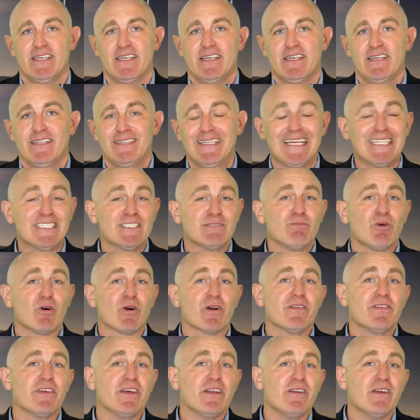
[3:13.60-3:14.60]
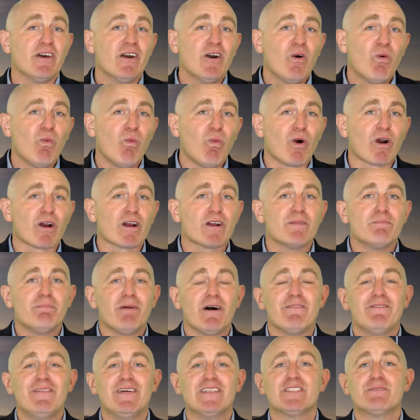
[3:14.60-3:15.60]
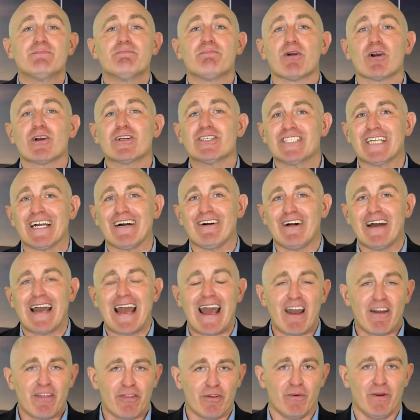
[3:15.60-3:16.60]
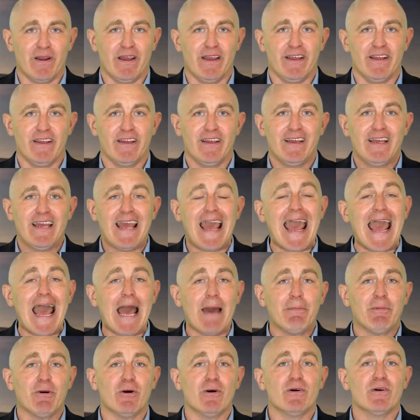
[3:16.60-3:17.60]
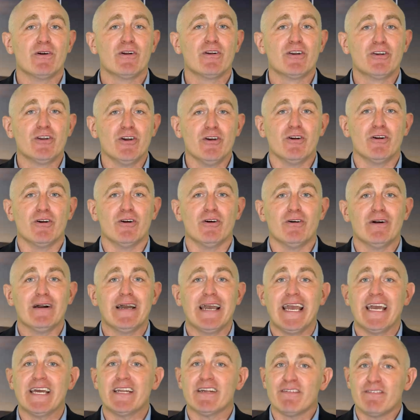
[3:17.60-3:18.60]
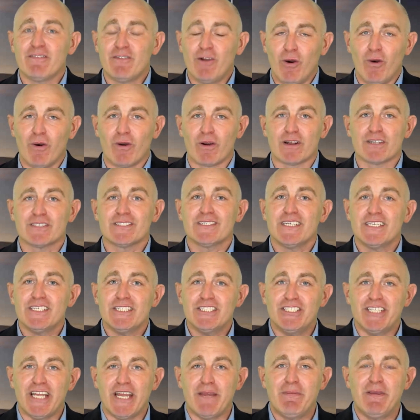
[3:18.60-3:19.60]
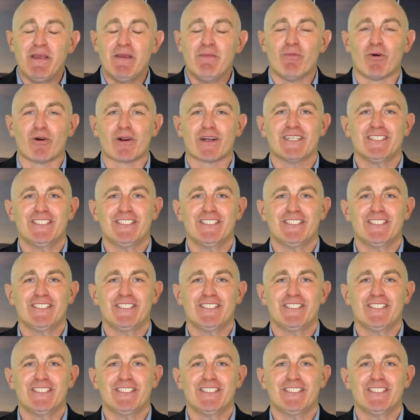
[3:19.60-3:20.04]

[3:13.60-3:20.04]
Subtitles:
That's more than Warren Buffett's Berkshire Hathaway, Apple, Google, and of course, JP Morgan